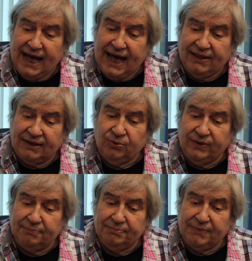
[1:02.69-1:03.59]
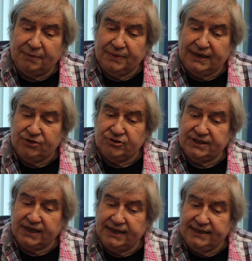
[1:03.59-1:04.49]
And I thought that might be an
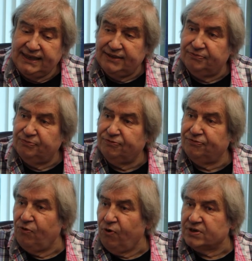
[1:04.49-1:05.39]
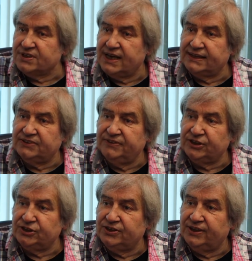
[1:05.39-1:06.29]
interesting idea for a science
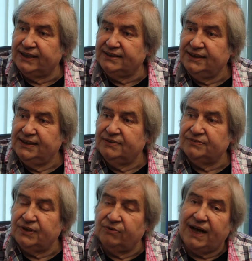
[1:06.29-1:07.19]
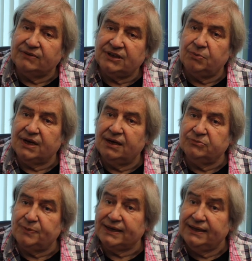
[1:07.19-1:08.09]
fiction thing of how someone
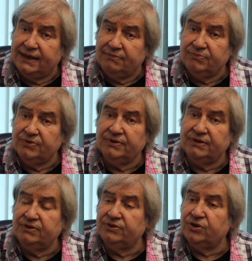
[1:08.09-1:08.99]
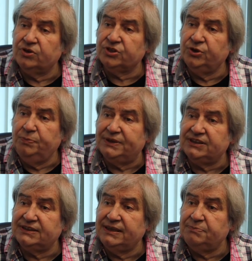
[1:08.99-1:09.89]
comes back. And then the Doctor Who bit
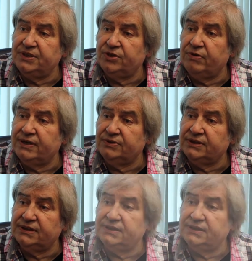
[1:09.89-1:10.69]
just slipped in around it.